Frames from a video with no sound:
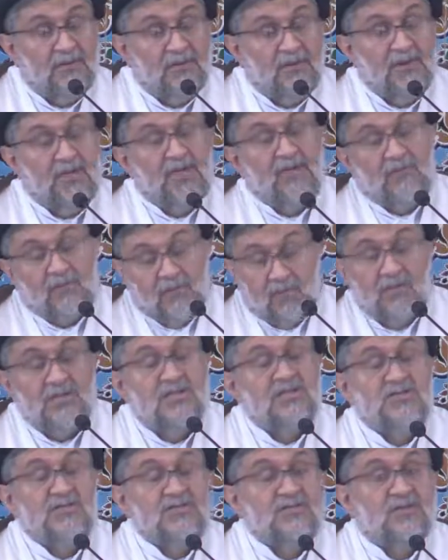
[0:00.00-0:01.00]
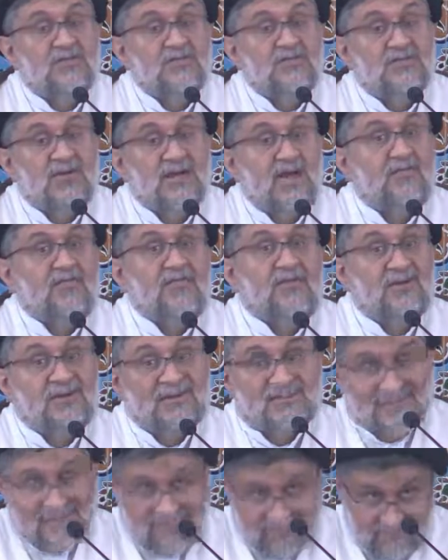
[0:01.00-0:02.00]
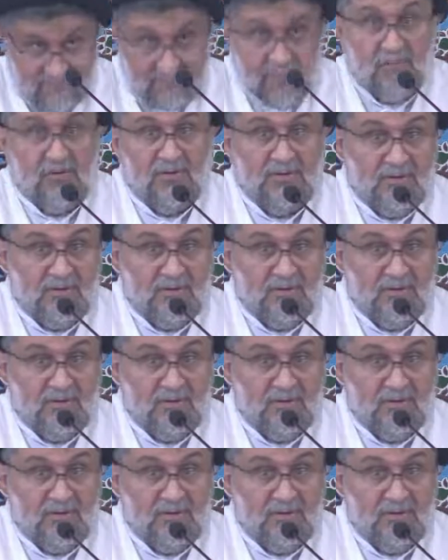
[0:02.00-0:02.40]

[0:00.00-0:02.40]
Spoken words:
In our own history of Islam, for example,